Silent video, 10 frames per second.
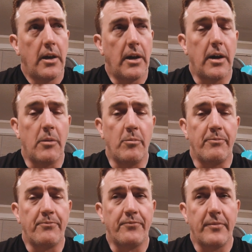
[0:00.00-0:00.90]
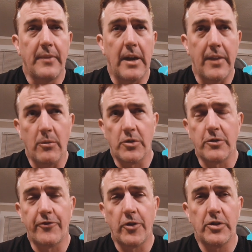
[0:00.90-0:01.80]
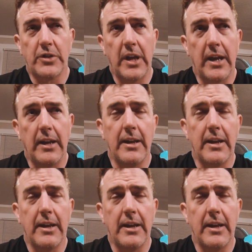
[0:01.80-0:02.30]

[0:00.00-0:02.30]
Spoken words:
Now, that was the first day.